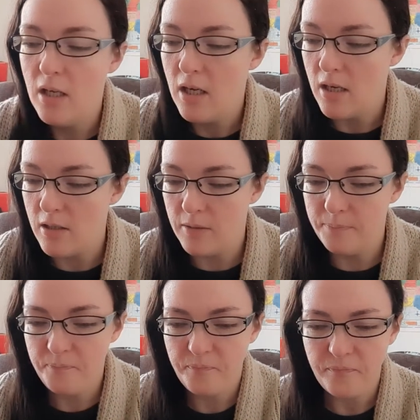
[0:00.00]

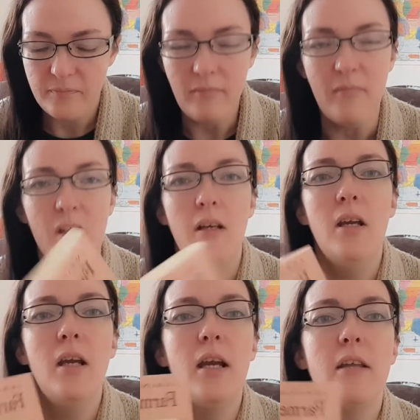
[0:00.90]

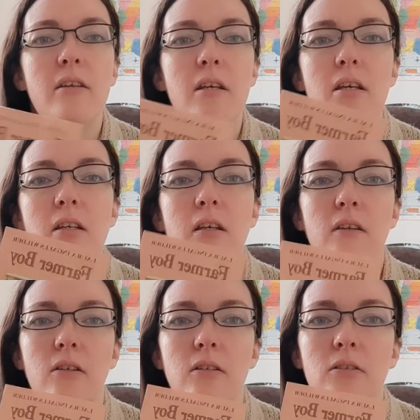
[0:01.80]
And then
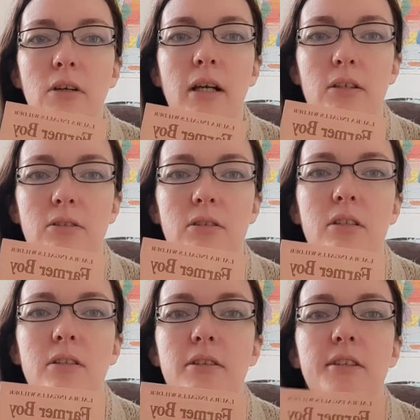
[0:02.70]
the Little House
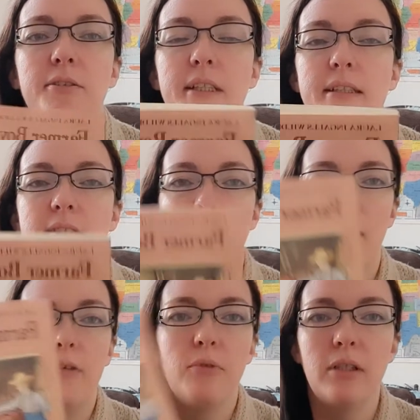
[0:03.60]
series, I
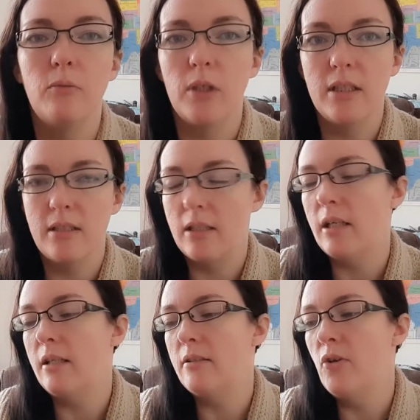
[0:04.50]
really wanted to
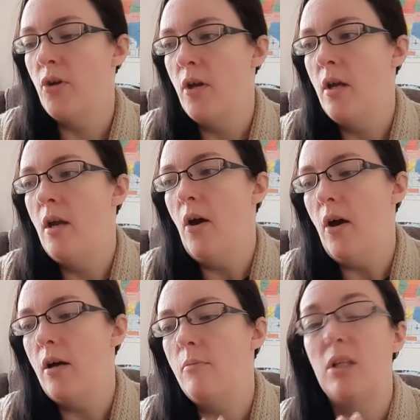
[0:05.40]
get
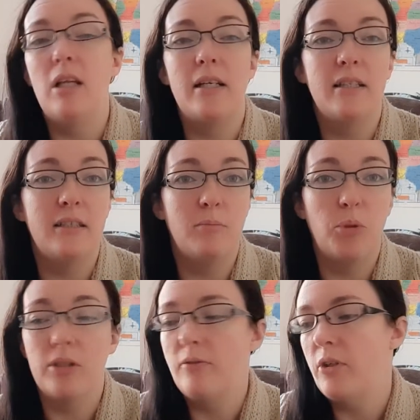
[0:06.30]
a lot of these
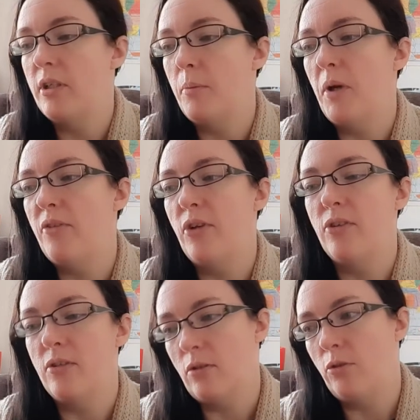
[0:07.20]
books for him. I think
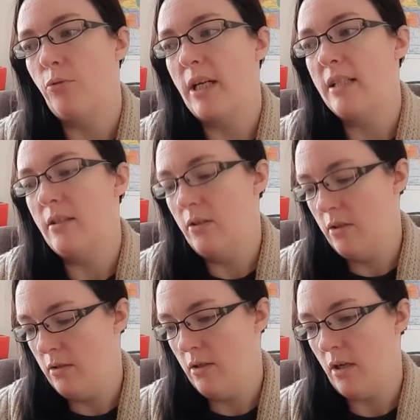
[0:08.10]
these are great
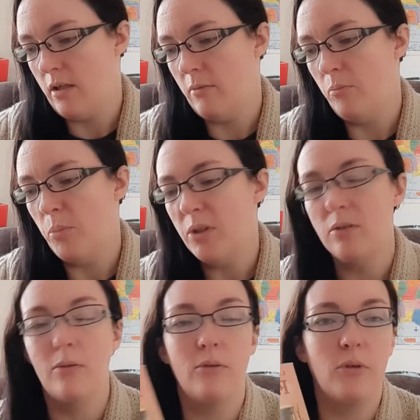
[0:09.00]
books
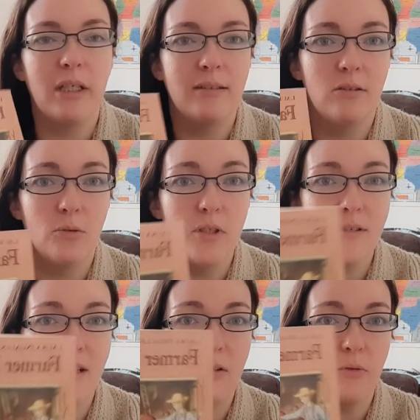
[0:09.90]
with great stories
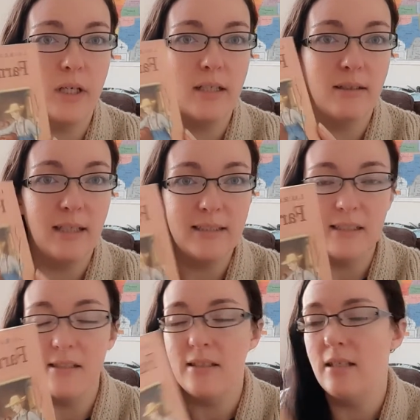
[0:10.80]
and great
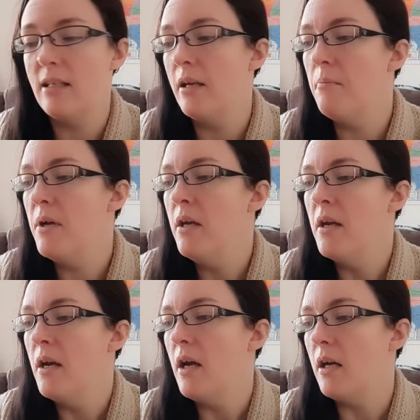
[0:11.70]
lessons in them.
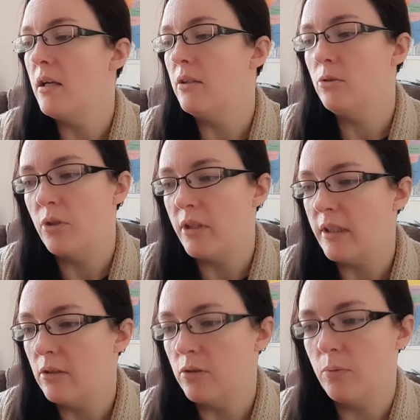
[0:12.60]
Laura
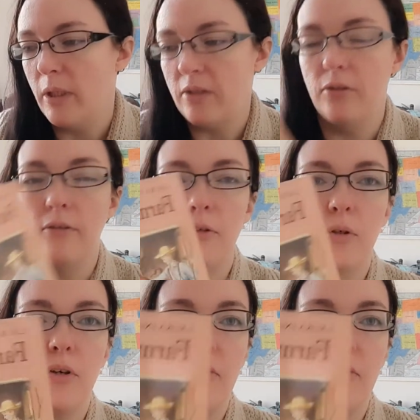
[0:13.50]
Ingalls Wilder, of course.